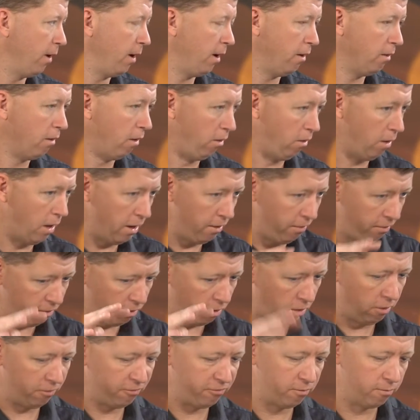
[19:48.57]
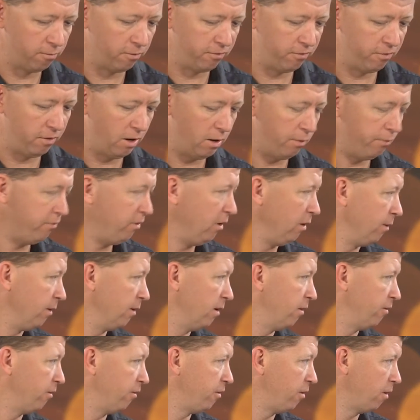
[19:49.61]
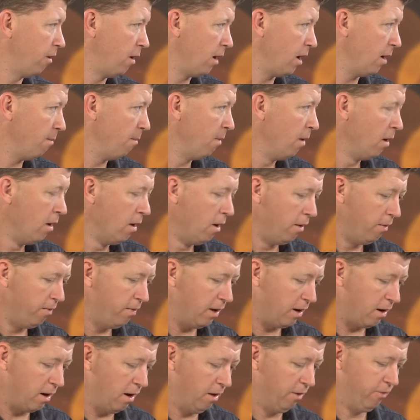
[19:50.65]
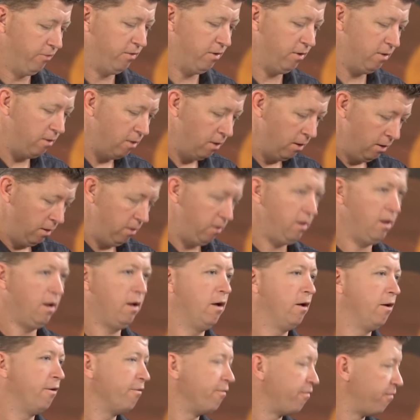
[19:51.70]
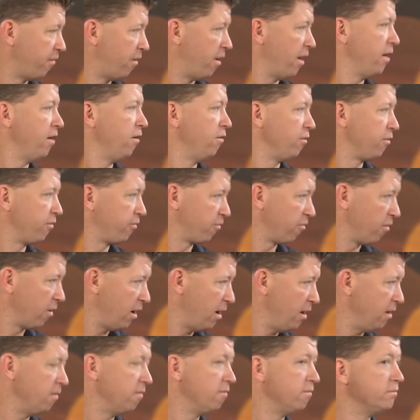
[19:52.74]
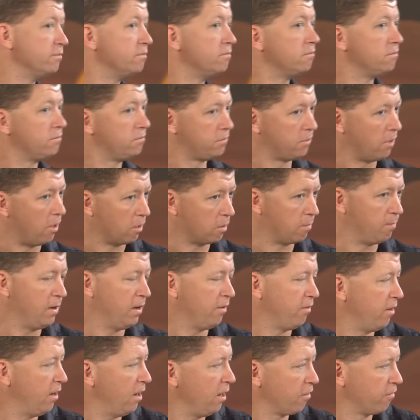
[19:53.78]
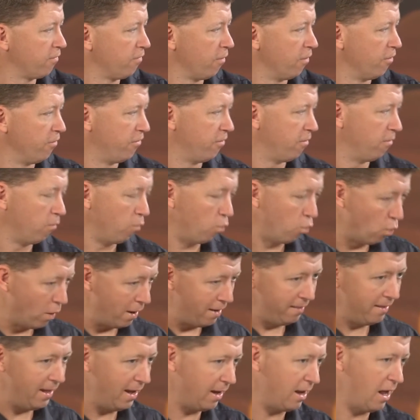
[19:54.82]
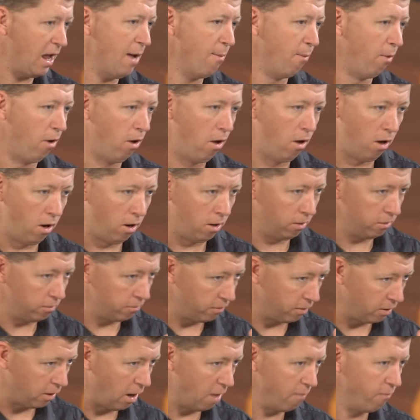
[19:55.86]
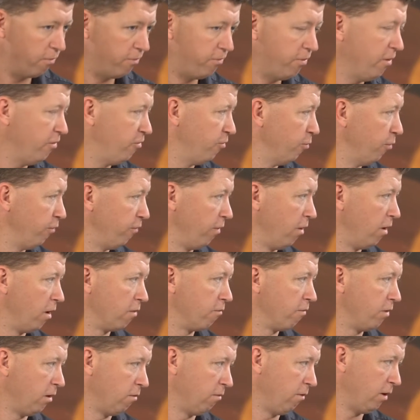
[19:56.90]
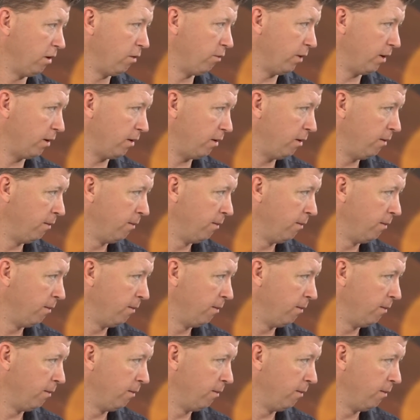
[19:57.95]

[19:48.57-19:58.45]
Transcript: And a lot of the customers that I was dealing with at the time, that kind of said, "Yeah, fine, looks great. Talk to me at the next version." When that came along, the conversation moved along really, really quickly.